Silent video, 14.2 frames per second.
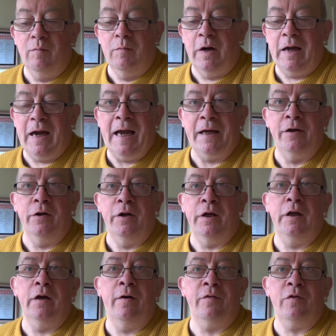my
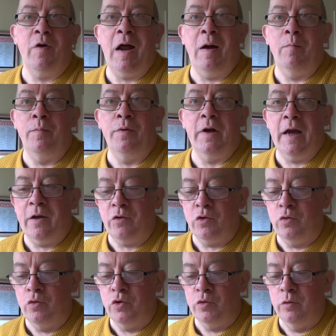agony of cramp as
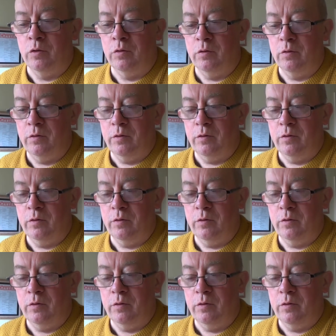usual,